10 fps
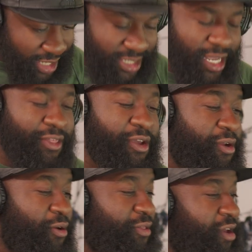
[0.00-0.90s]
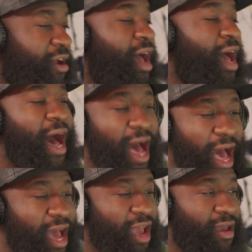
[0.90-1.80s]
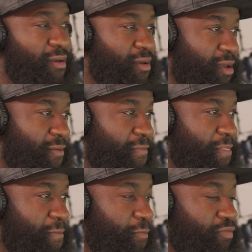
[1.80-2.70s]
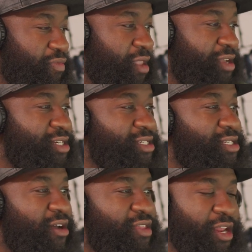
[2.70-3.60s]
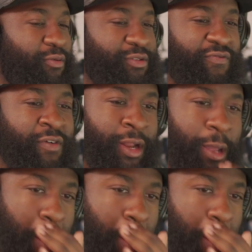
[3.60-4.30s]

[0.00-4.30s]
neither here nor there. I just thought that it was funny